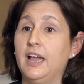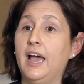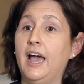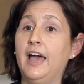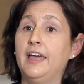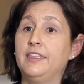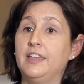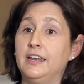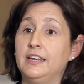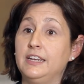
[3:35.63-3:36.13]

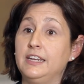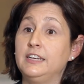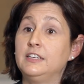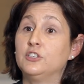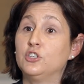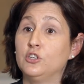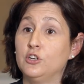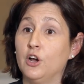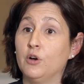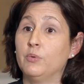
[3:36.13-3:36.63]
And they need
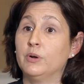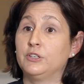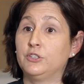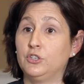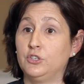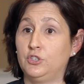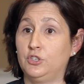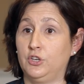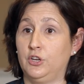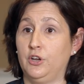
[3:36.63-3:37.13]
to know what to
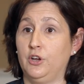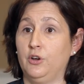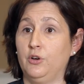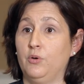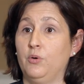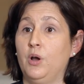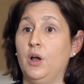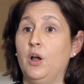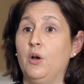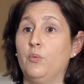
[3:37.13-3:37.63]

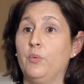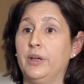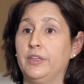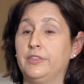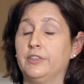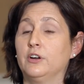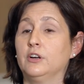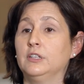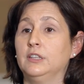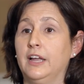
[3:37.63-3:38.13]
do with
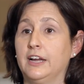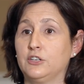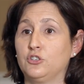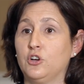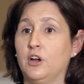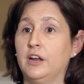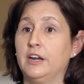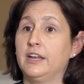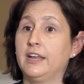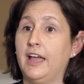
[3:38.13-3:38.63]
their
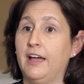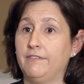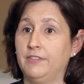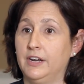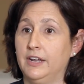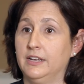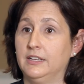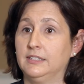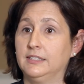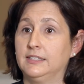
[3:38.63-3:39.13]
electronic
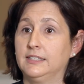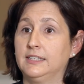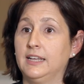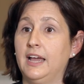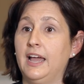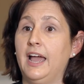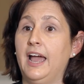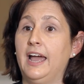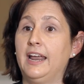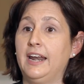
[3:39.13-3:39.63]
evidence
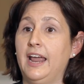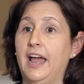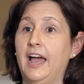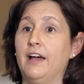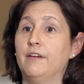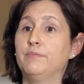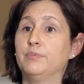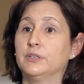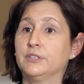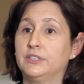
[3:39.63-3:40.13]
and
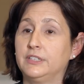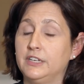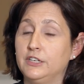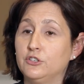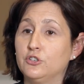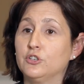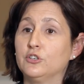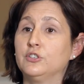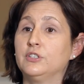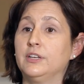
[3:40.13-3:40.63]
have
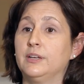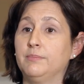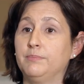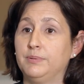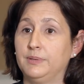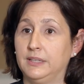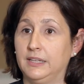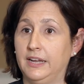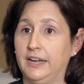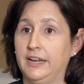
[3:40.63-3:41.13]
procedures in
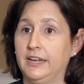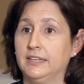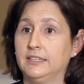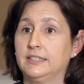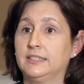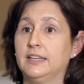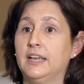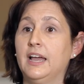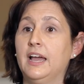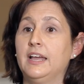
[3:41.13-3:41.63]
place